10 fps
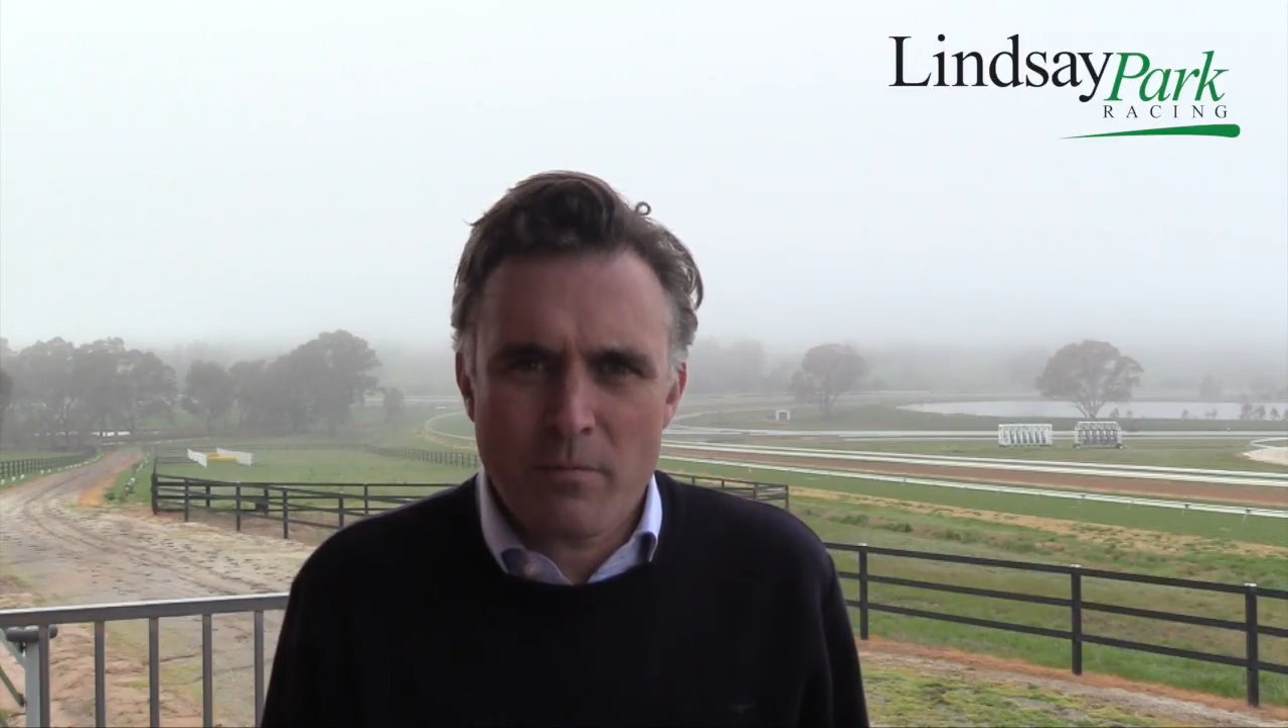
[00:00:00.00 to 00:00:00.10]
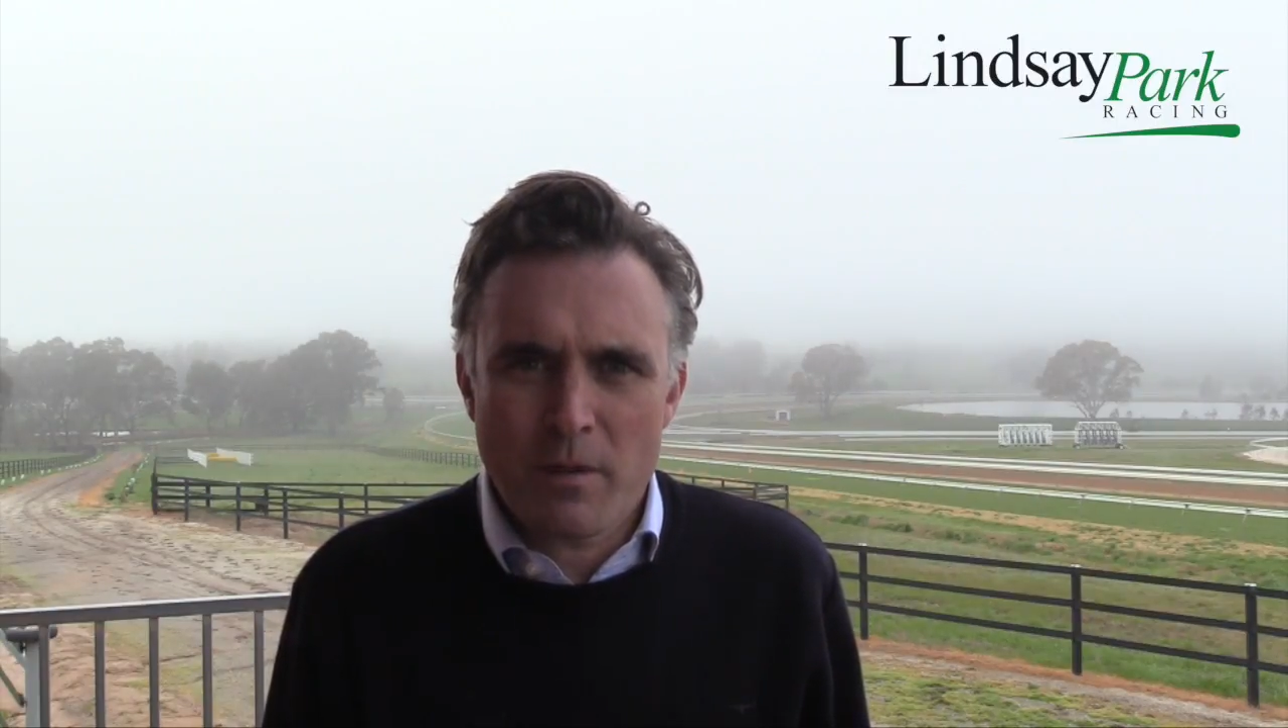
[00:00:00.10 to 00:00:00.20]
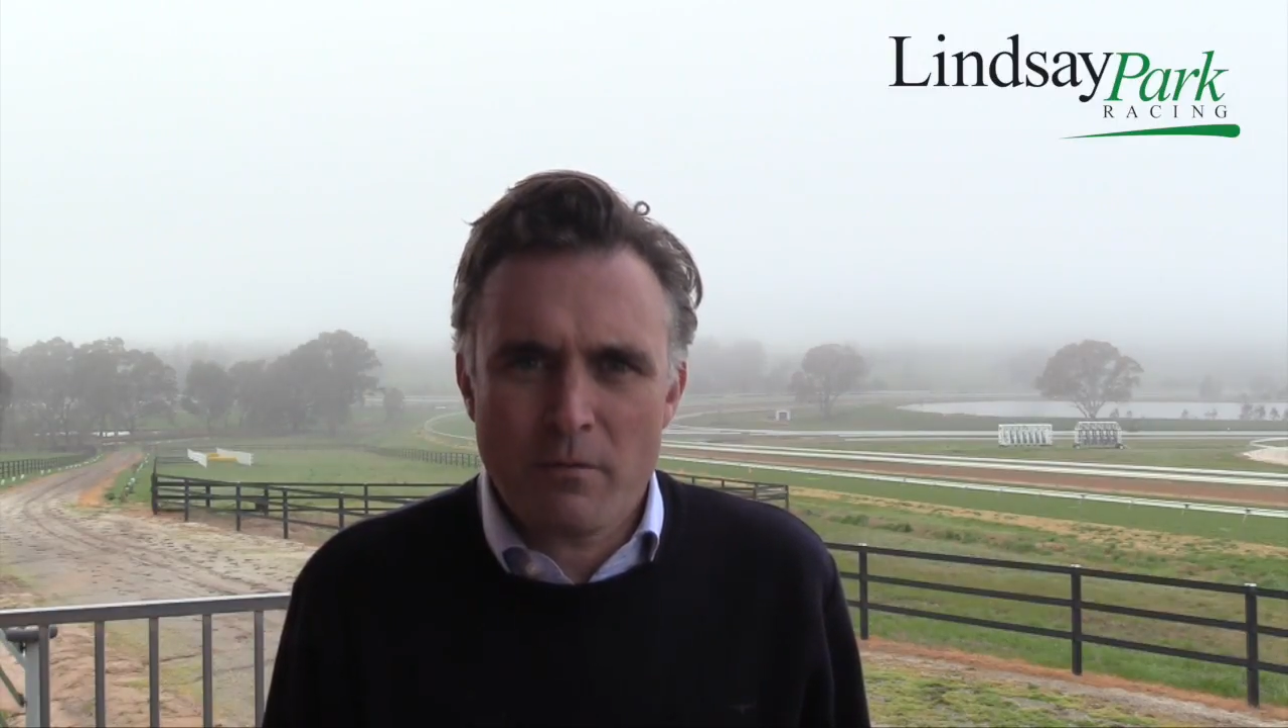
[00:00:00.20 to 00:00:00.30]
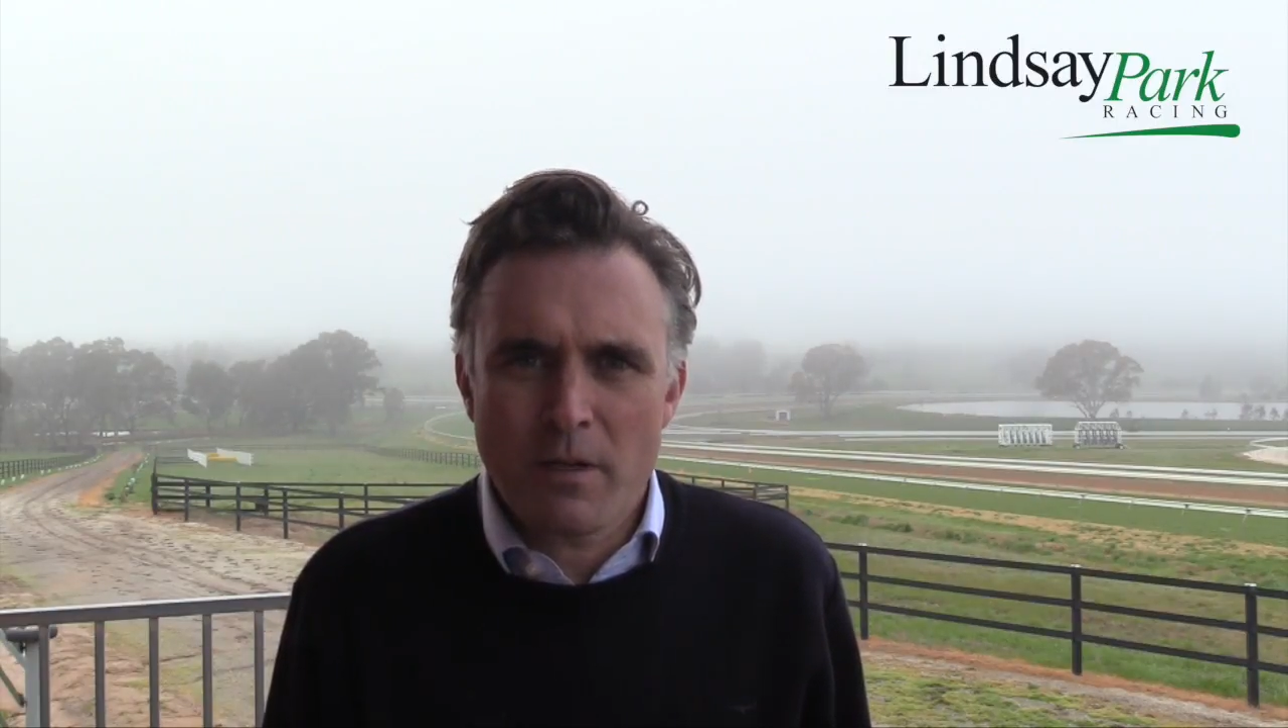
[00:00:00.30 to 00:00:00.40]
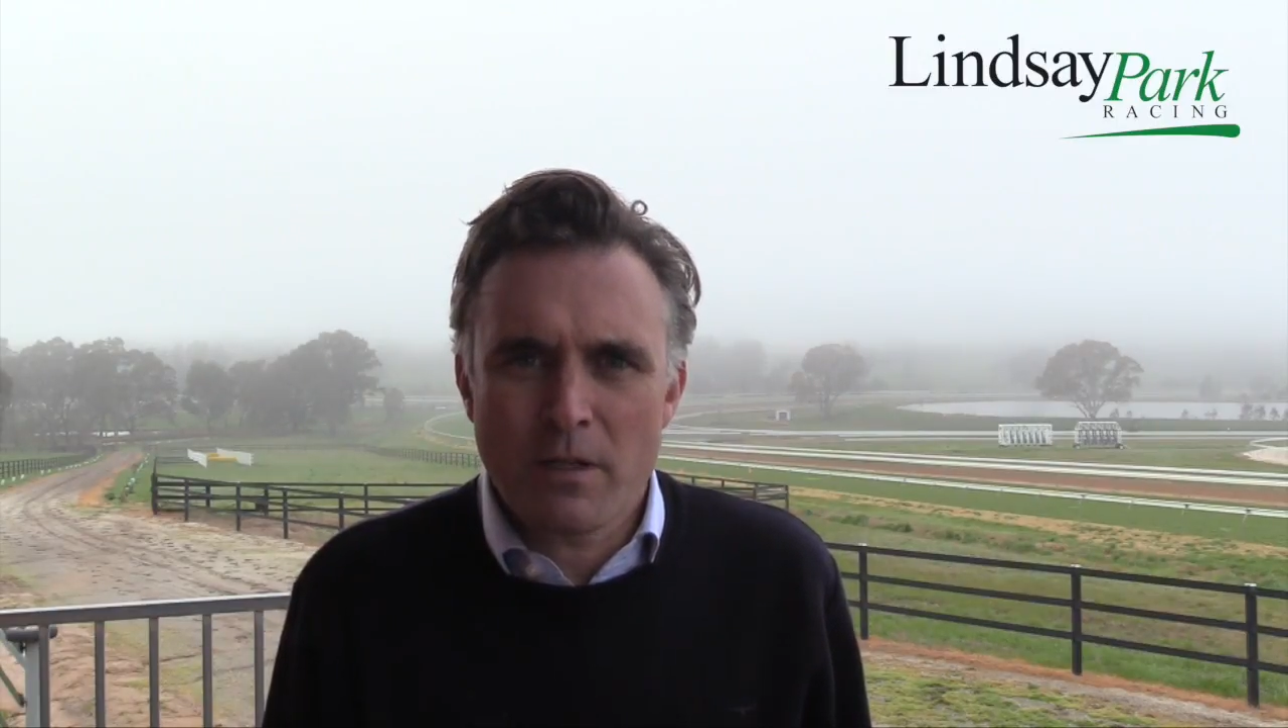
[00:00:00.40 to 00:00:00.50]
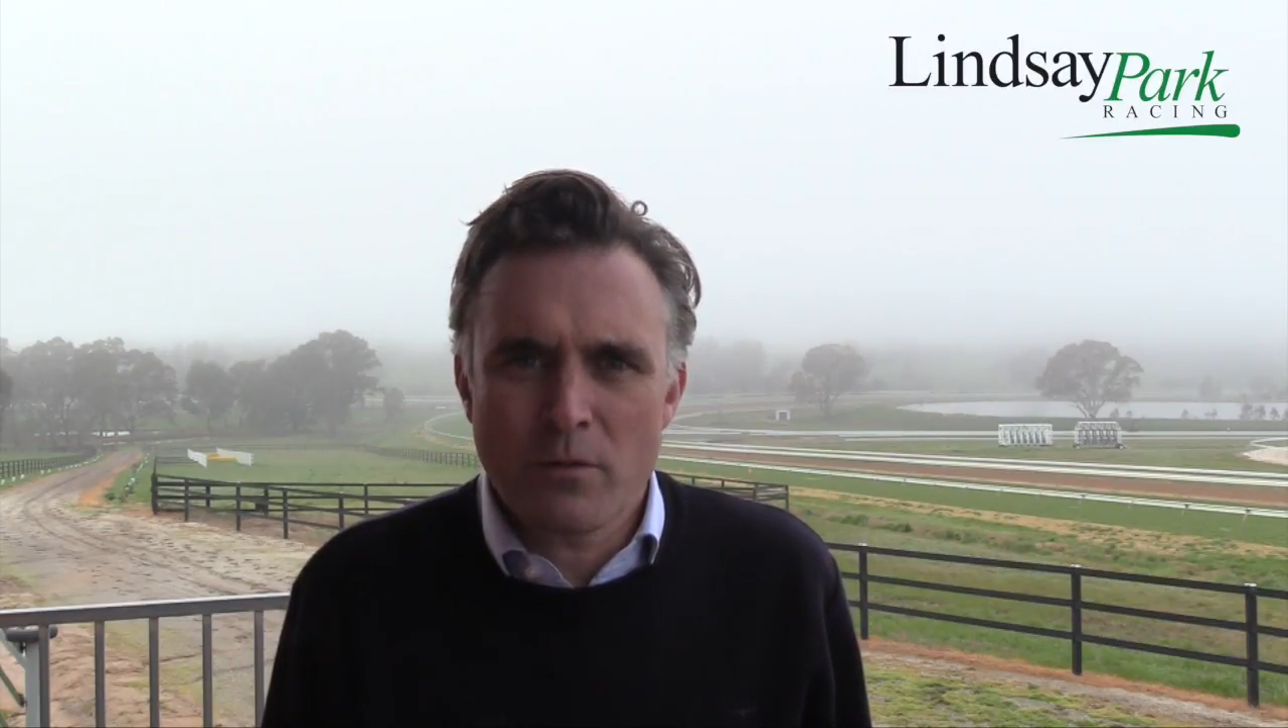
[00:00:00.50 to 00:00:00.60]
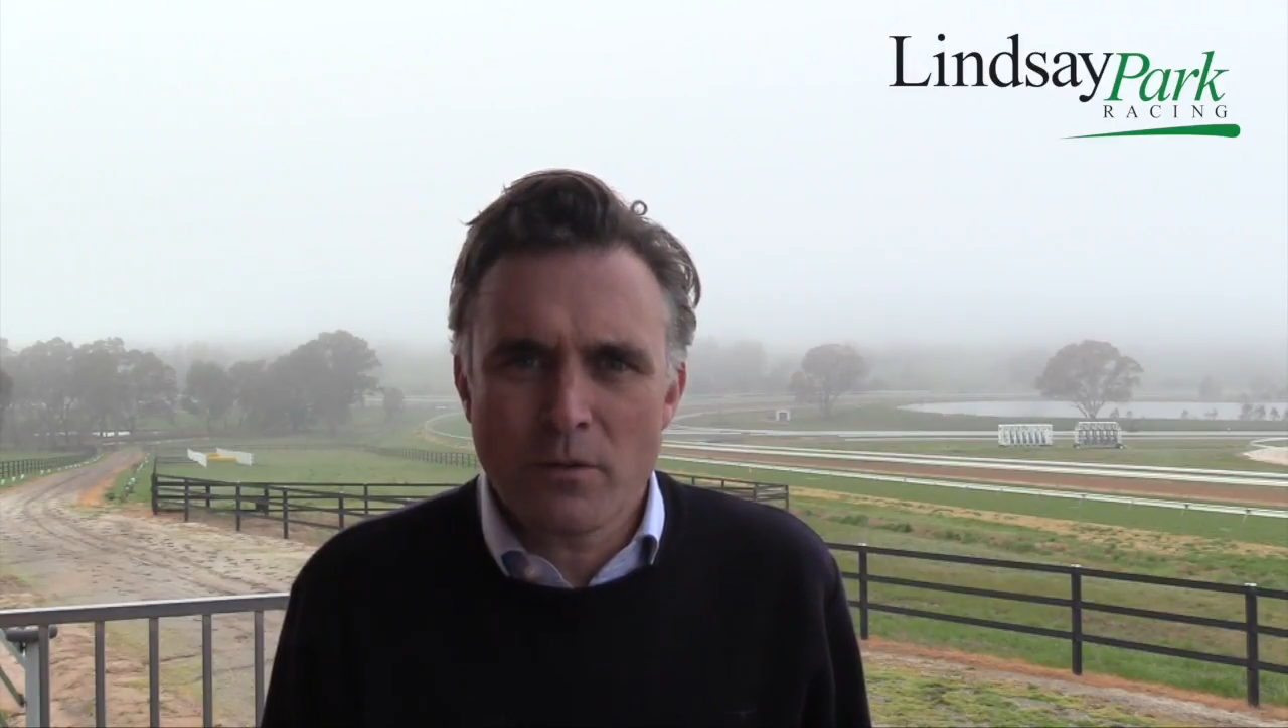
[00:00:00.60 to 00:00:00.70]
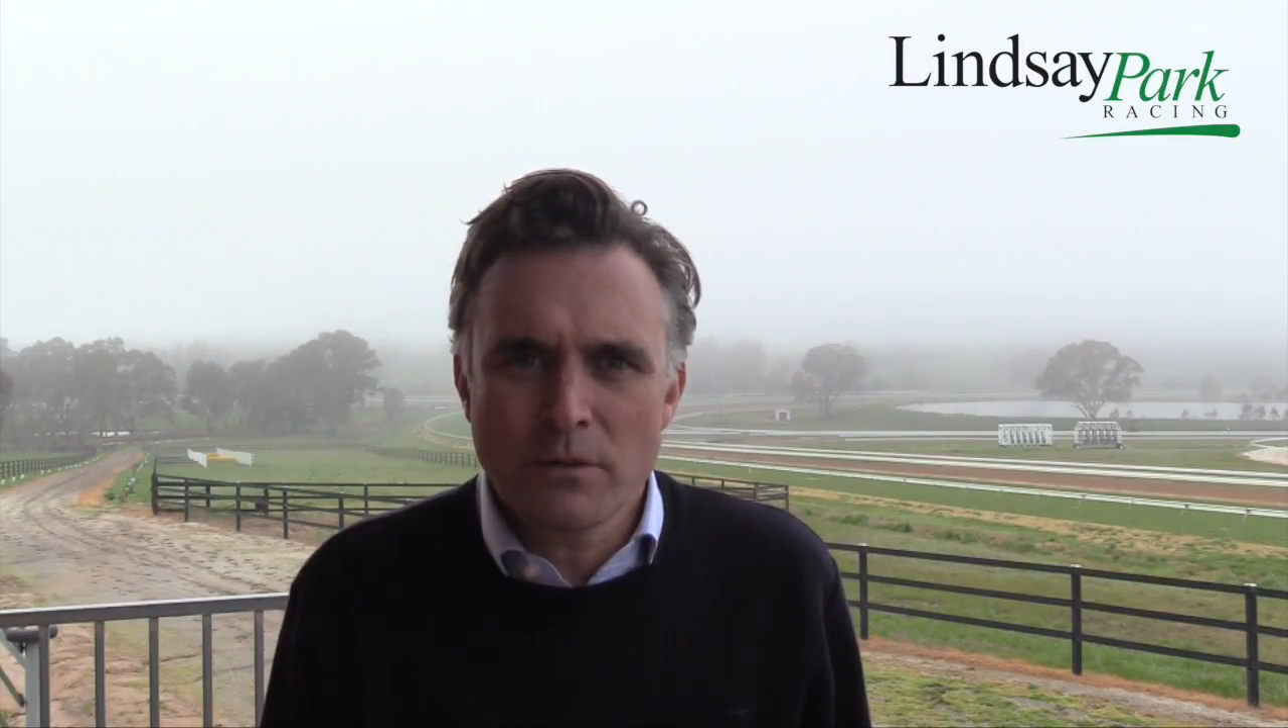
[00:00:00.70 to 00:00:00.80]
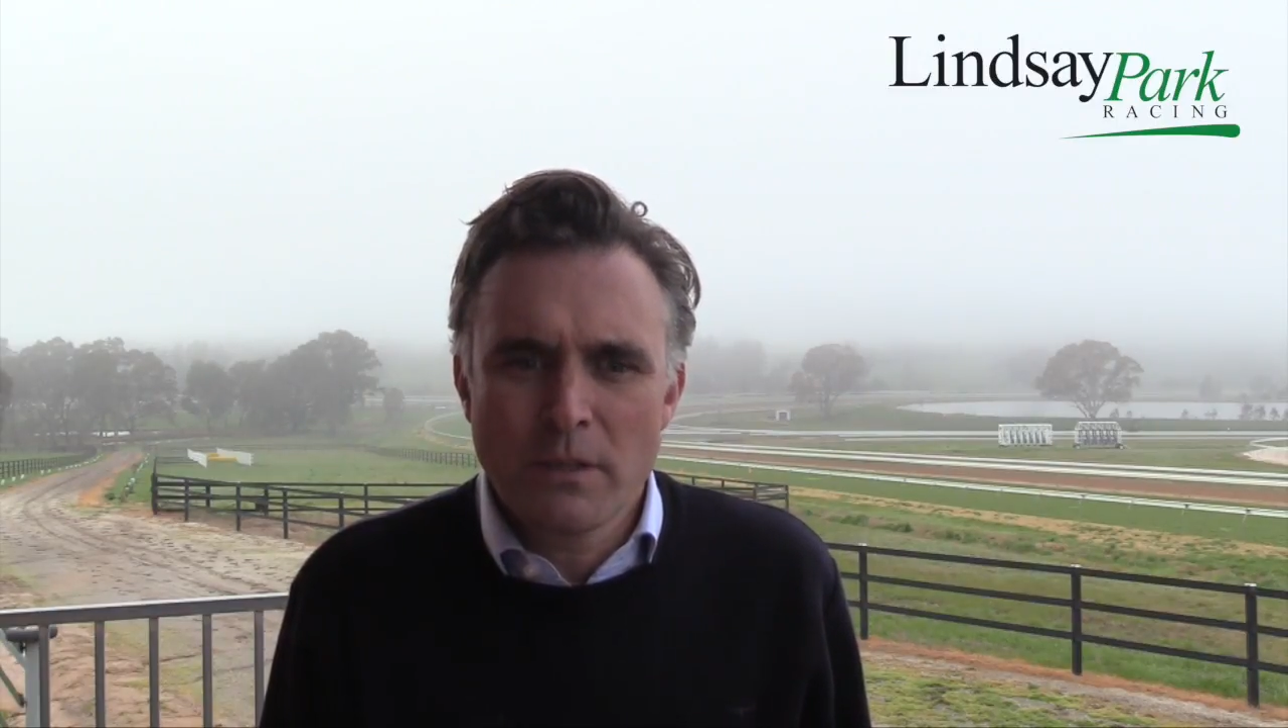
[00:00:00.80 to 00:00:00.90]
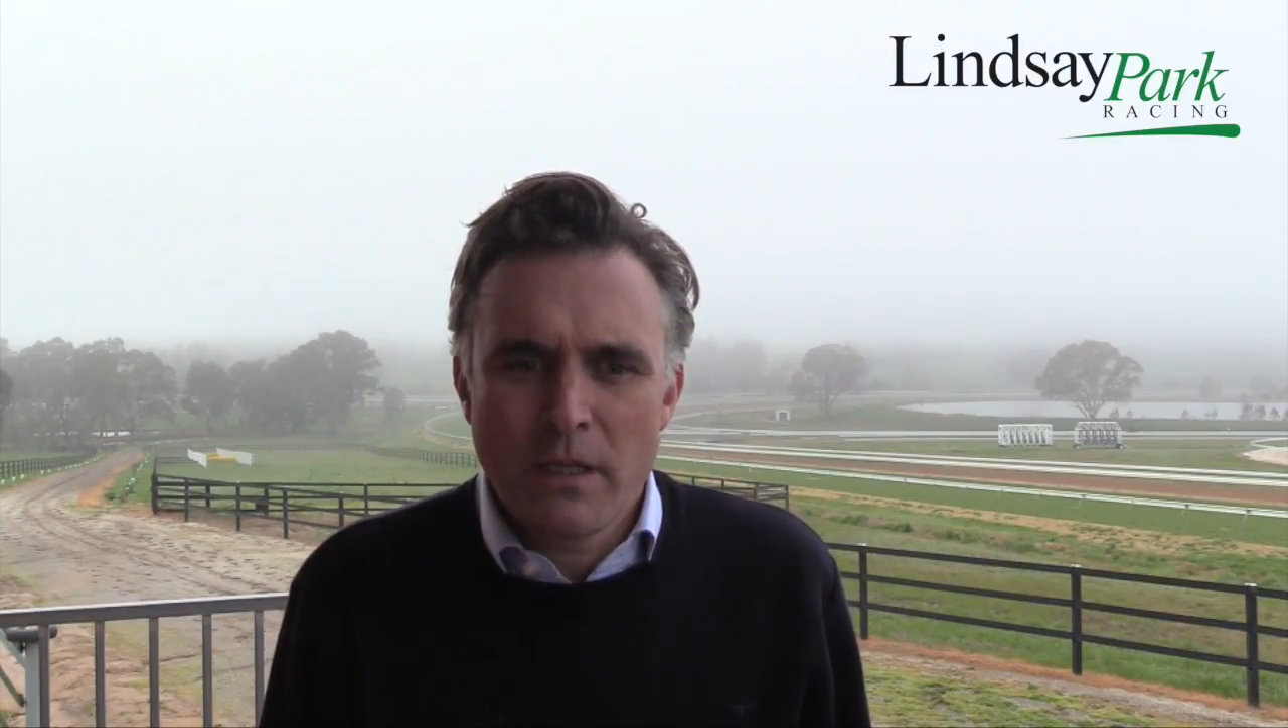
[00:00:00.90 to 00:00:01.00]
have been really
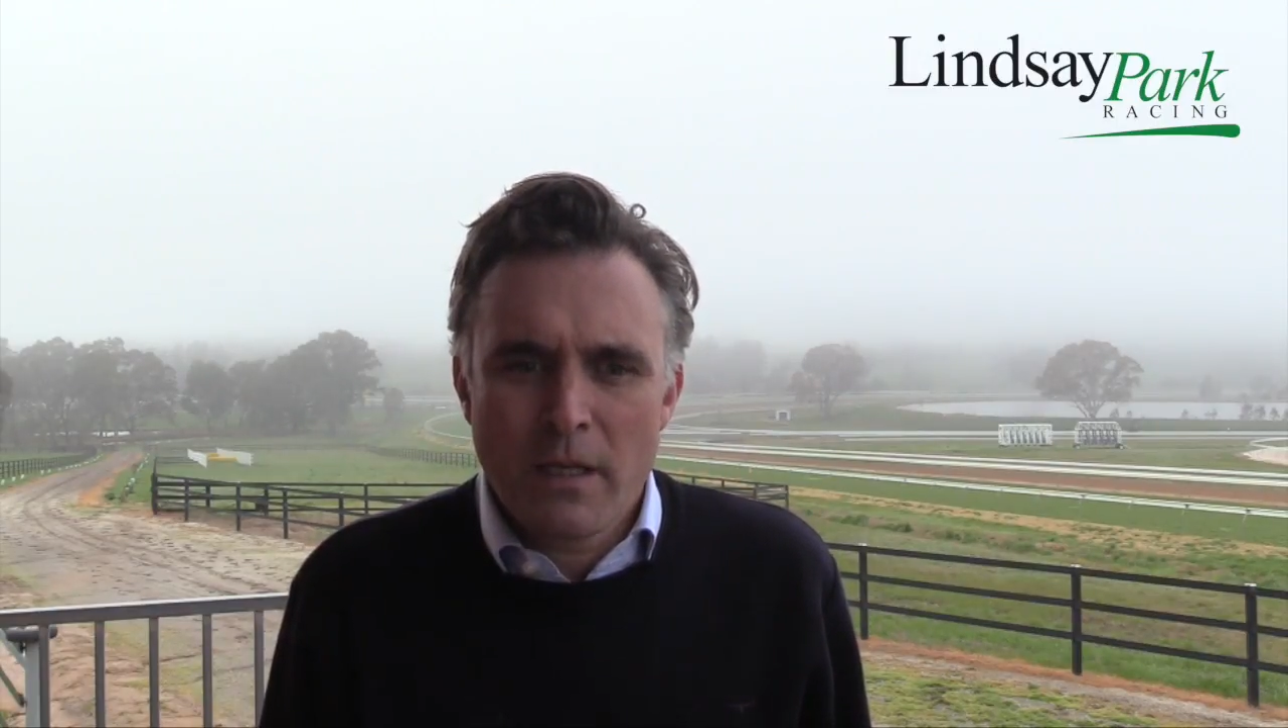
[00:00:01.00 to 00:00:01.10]
good.